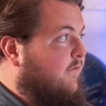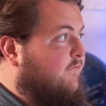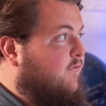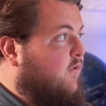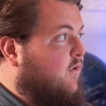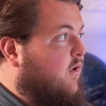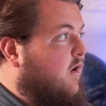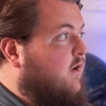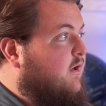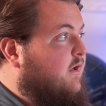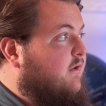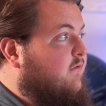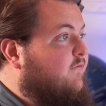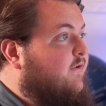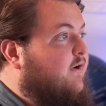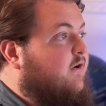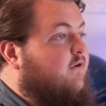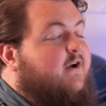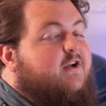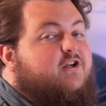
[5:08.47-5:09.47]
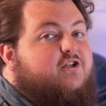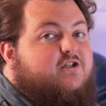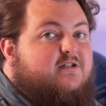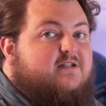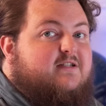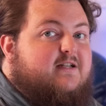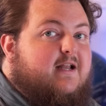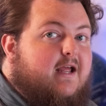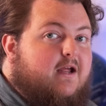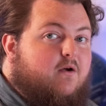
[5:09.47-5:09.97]
for our configuration
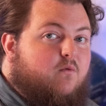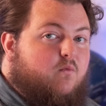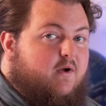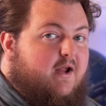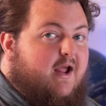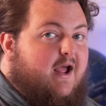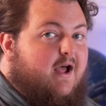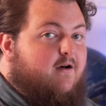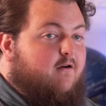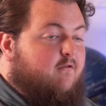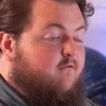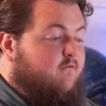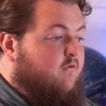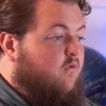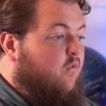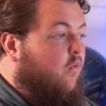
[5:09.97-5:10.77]
today, we have